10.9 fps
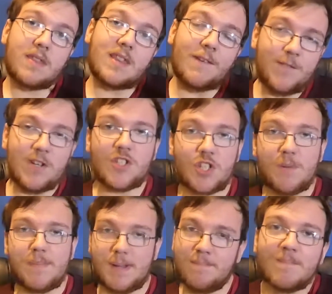the first
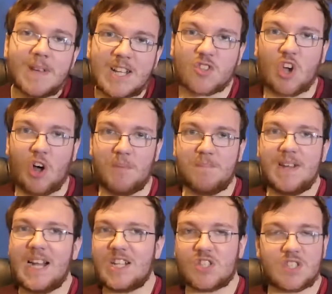tumour is gone.
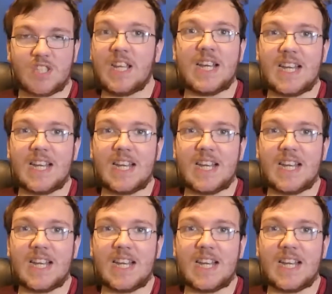It's